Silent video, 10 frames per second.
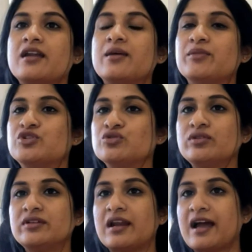Number two,
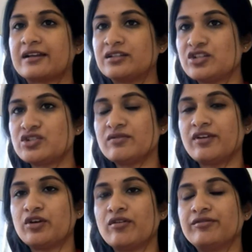in the lactation,
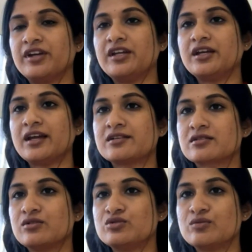when you are feeding
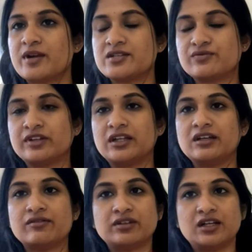exclusive breastfeeding,
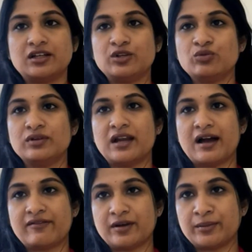definitely you will
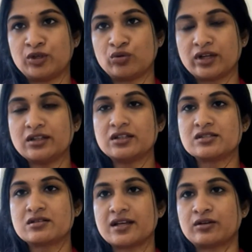have amenorrhea, that
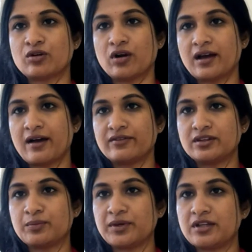is like not having
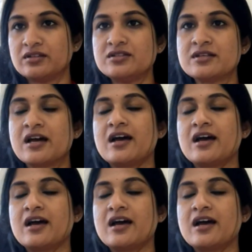the periods,